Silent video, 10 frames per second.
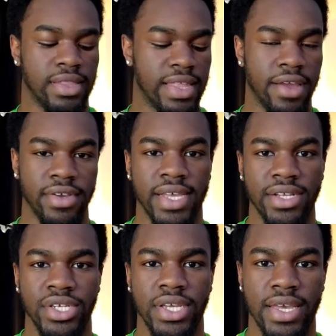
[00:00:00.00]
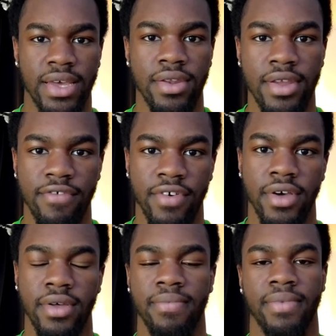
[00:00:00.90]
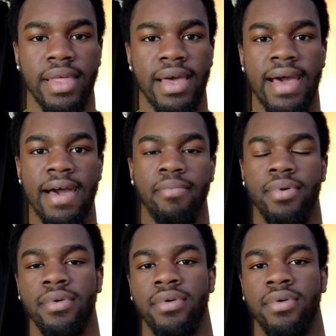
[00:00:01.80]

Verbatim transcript: There is actually another app